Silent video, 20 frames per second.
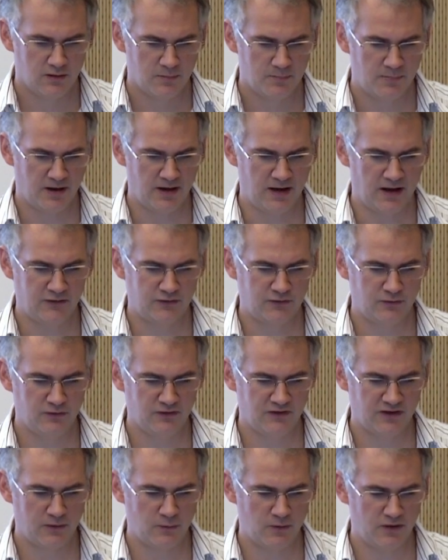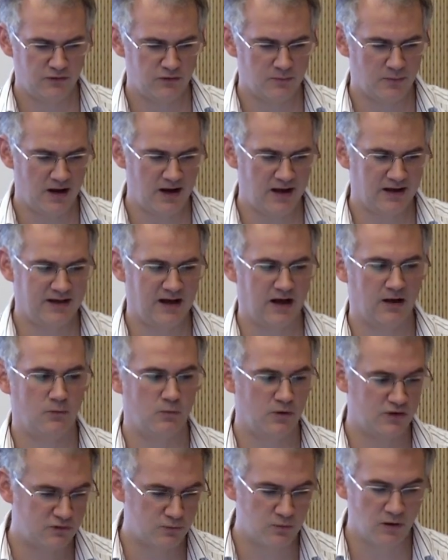but as soon as I went to my account,
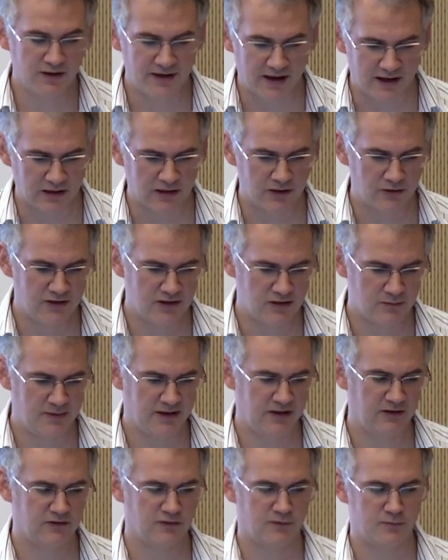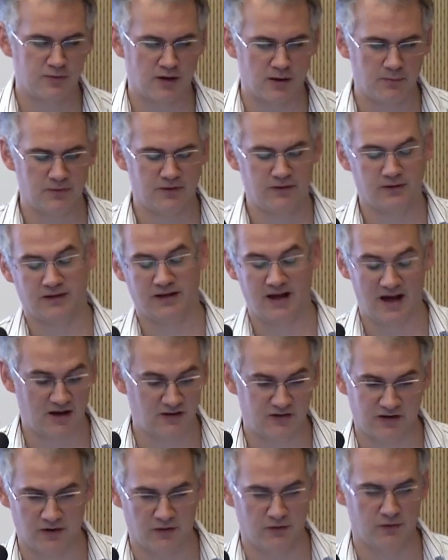which will not load here because of a problem with the
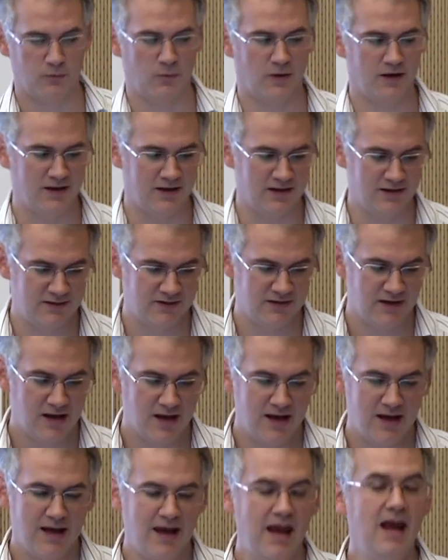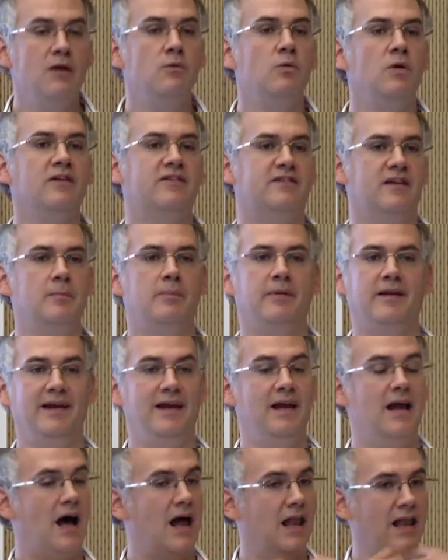cache, I don't know what it is, it will
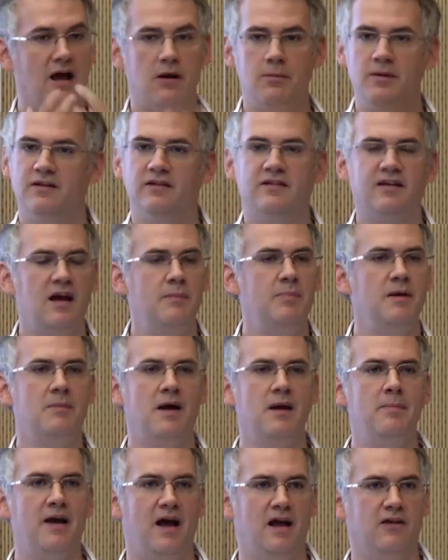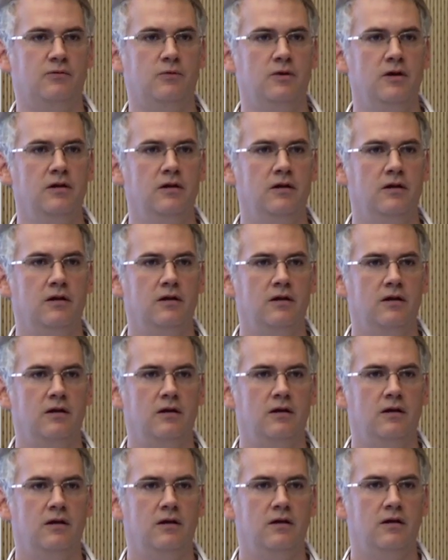simply allow me to type in my password,
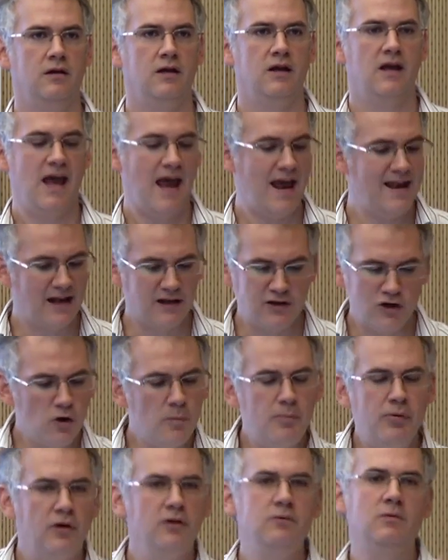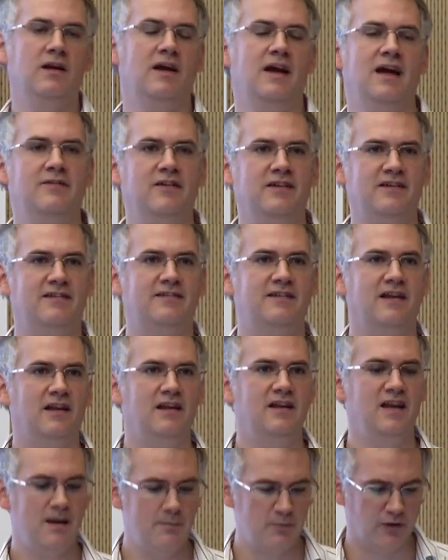and at no point will I have SSL
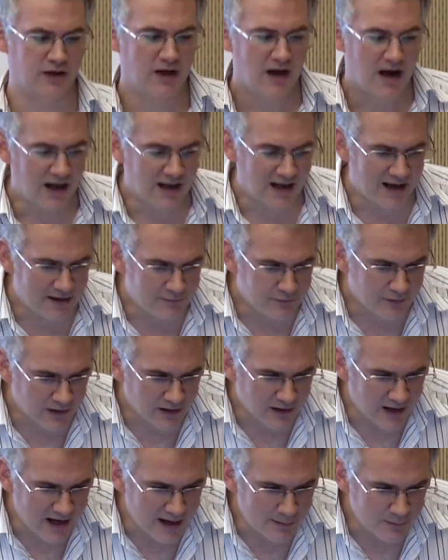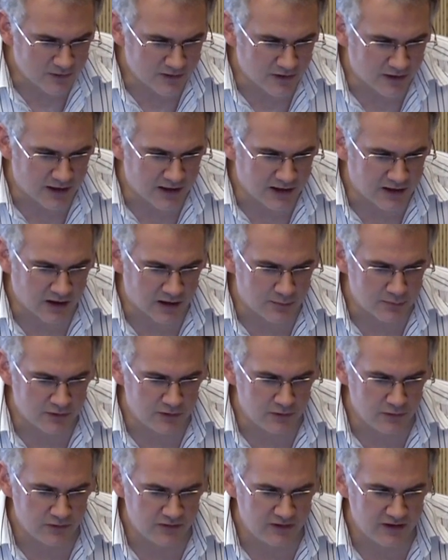enabled. I'll have the little Amazon icon, but
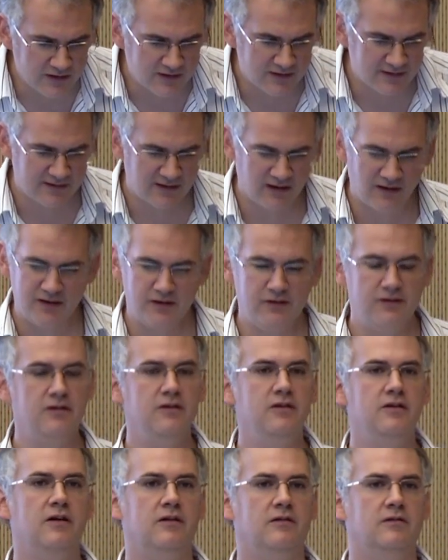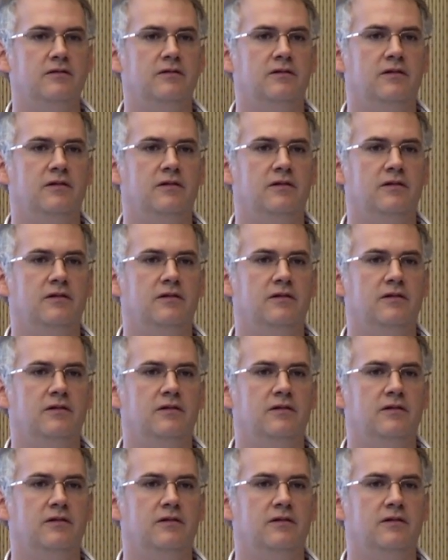do you see SSL there? No, you don't.